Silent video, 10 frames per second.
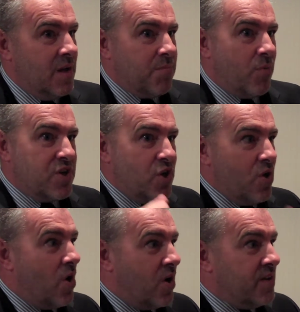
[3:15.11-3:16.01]
But when you
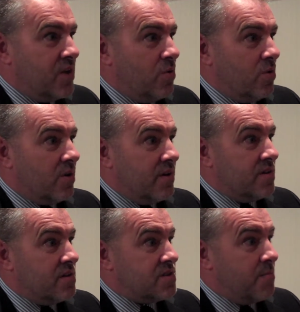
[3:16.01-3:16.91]
knock on the door,
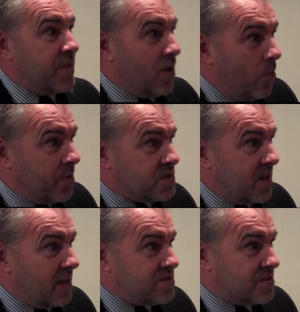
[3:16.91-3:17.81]
something opens and
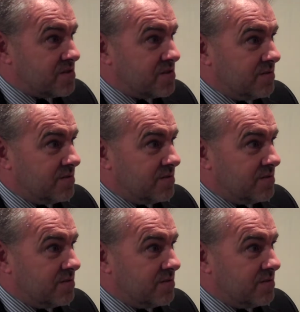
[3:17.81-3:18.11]
answers.